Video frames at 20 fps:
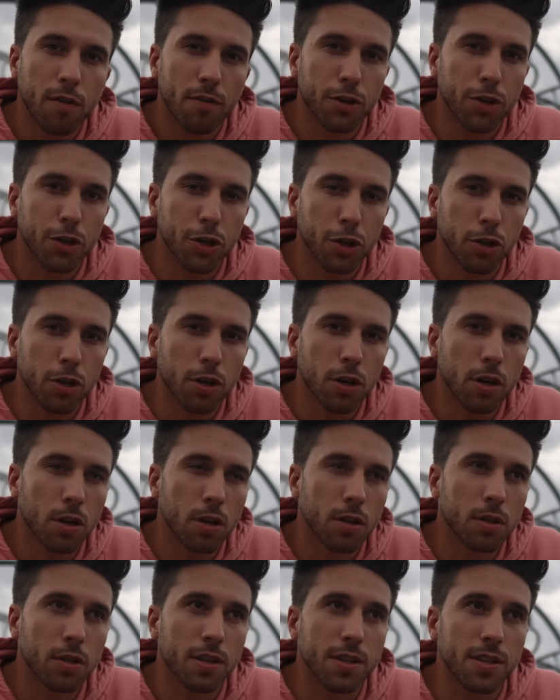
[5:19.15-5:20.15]
For sure,
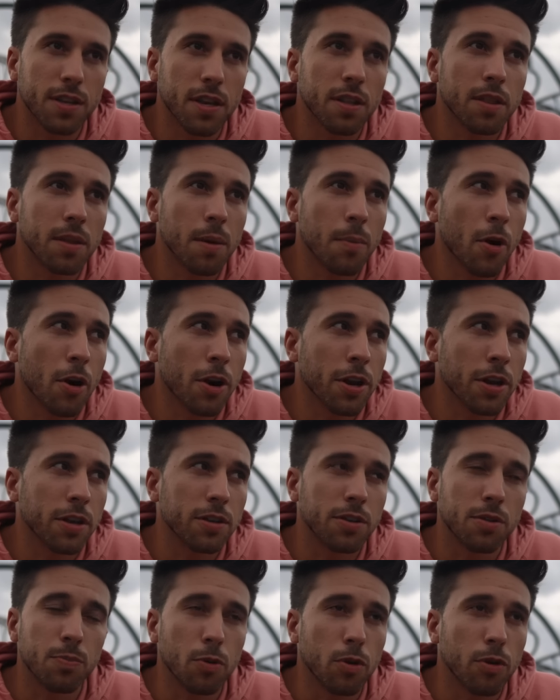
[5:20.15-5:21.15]
the city in the morning
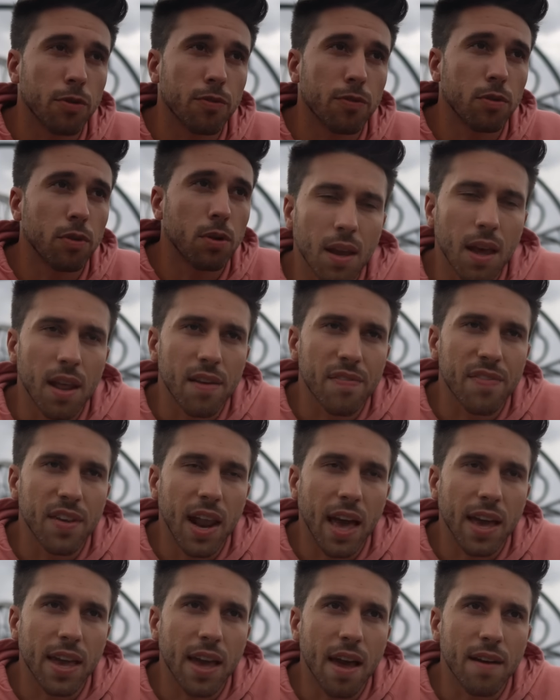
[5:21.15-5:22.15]
is beautiful and I feel
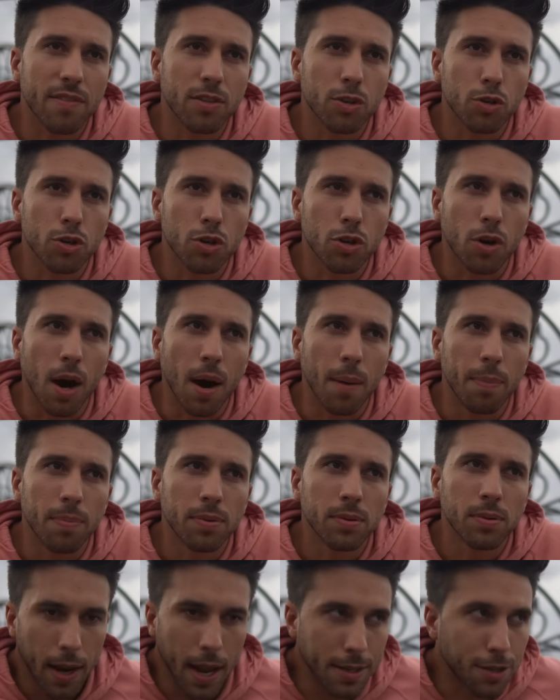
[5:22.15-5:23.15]
like I have to show up.
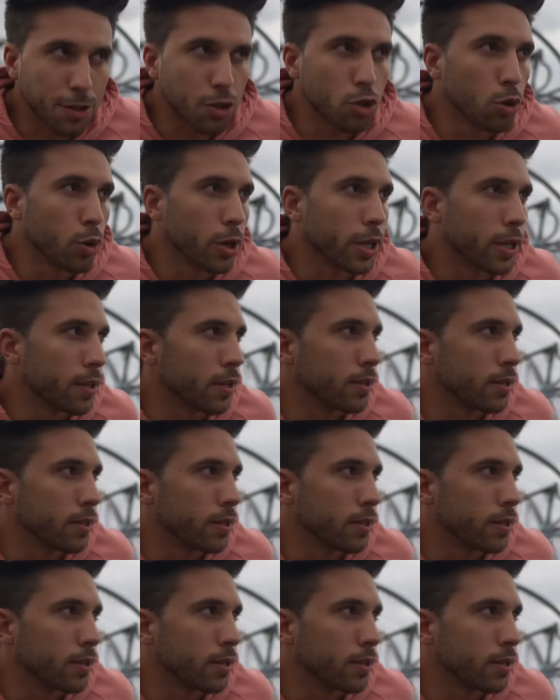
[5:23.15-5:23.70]
Let's do it!